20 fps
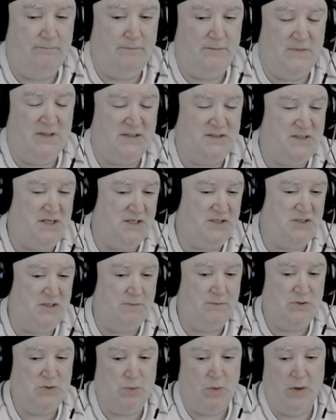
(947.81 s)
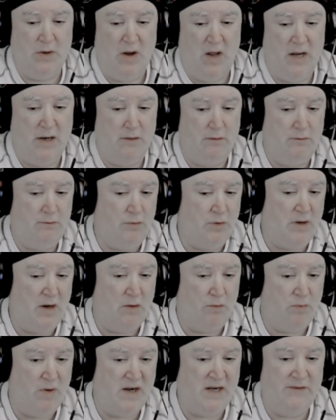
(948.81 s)
the systems were not
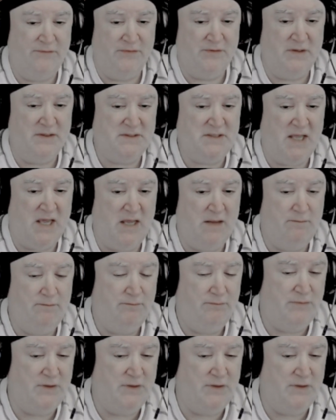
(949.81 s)
ready for this game.